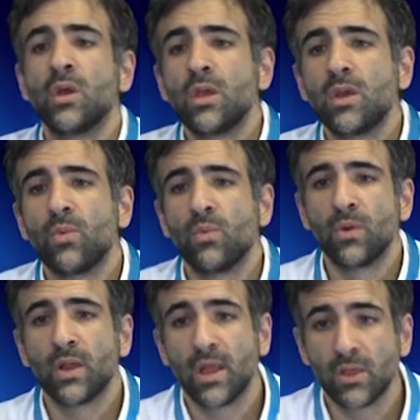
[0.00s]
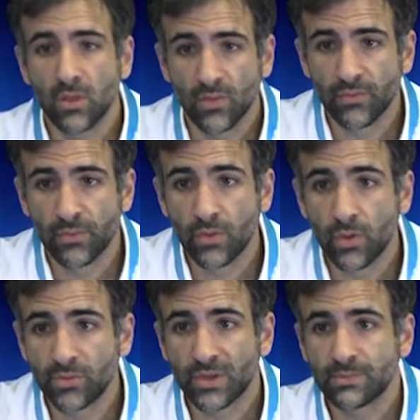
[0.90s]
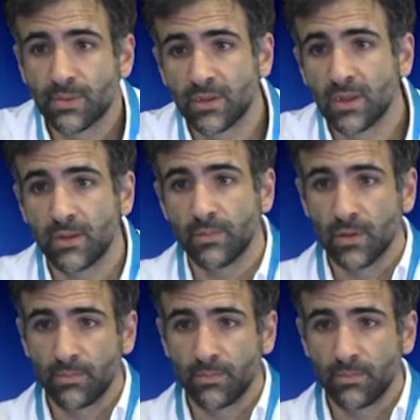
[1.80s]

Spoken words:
in case of non-transplantable